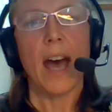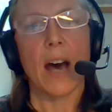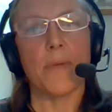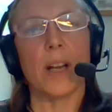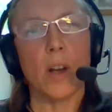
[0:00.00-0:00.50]

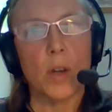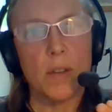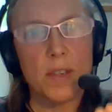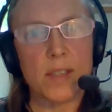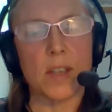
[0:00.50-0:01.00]
having a look
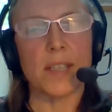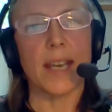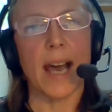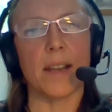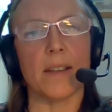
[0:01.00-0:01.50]
at the study
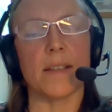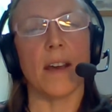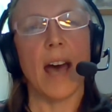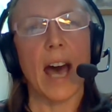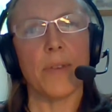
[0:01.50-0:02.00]

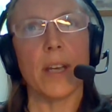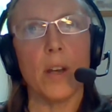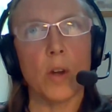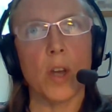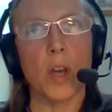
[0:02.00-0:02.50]
calendar, having a
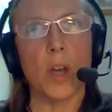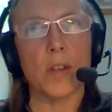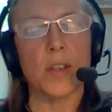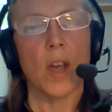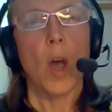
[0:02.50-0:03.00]
look at